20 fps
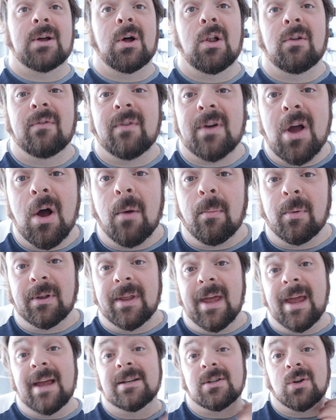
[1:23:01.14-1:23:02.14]
all of a couple
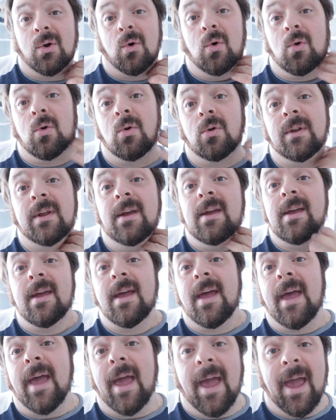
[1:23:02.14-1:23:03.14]
days old,
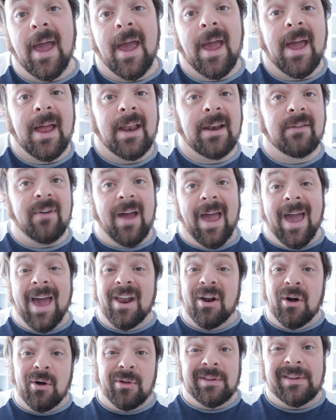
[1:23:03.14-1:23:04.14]
and if I
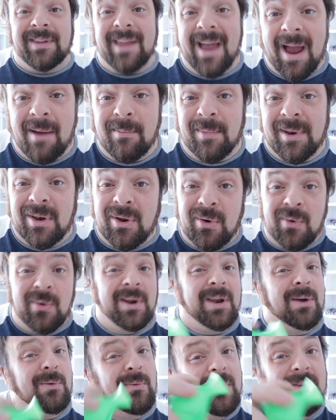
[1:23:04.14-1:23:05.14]
had all the time to do
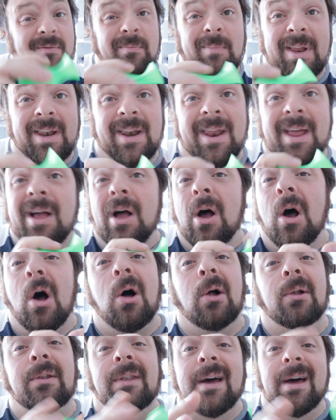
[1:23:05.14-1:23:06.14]
it, it would have been
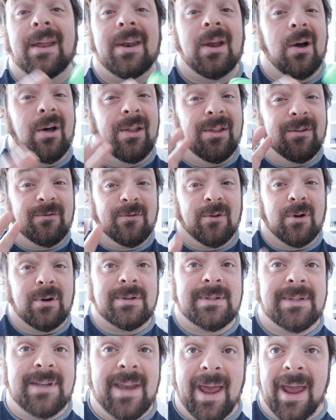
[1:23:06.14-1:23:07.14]
all done on the
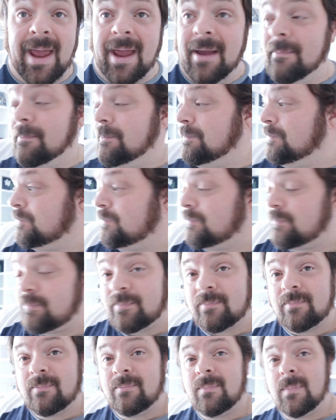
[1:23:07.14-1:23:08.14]
first day.
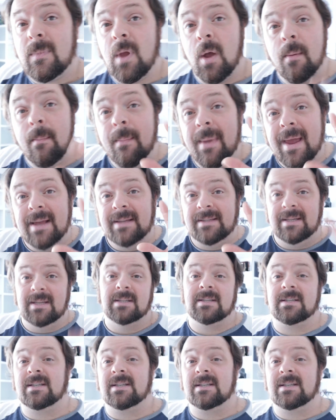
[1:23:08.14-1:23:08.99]
Amazing